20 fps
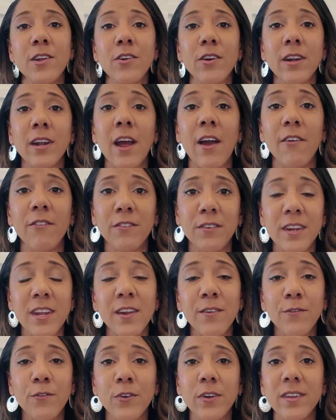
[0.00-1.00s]
you're gonna have
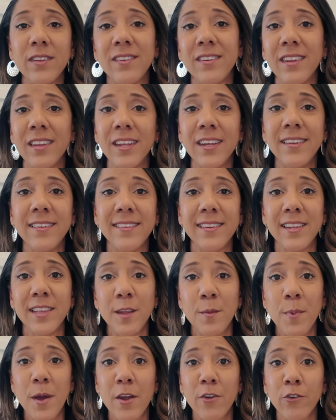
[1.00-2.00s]
10-foot ceilings in the
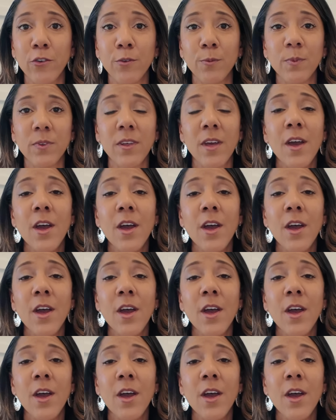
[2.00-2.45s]
bedrooms.